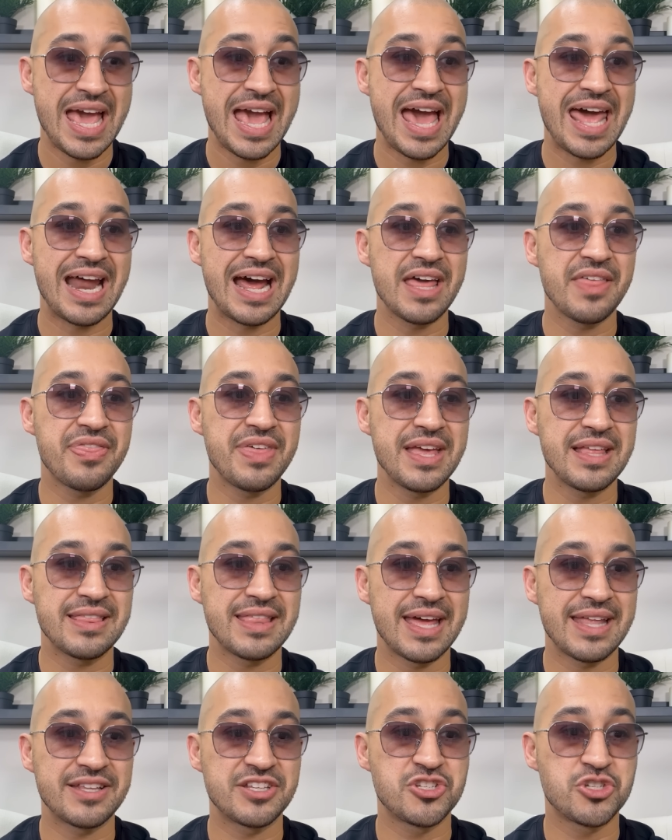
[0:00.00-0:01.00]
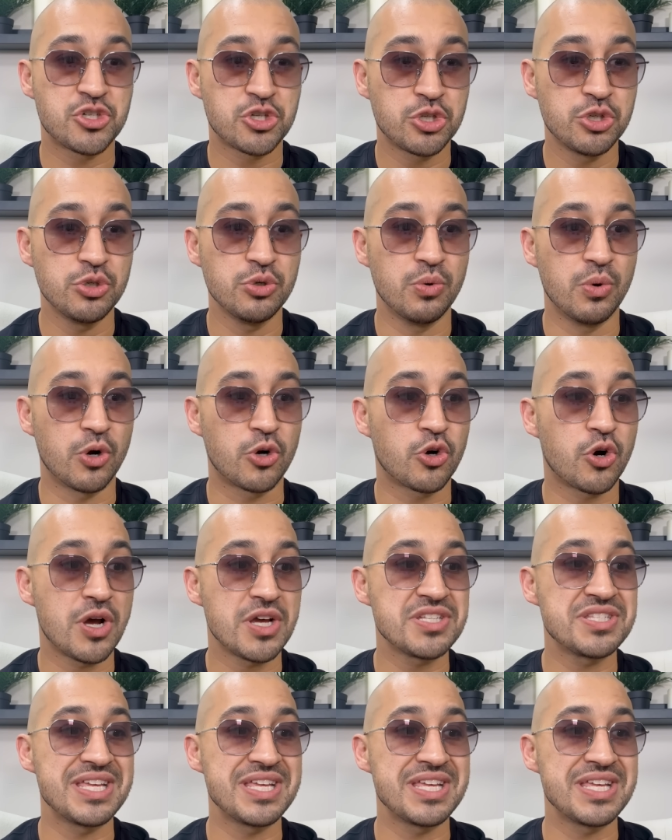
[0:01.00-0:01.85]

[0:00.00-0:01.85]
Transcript: And I think that's true across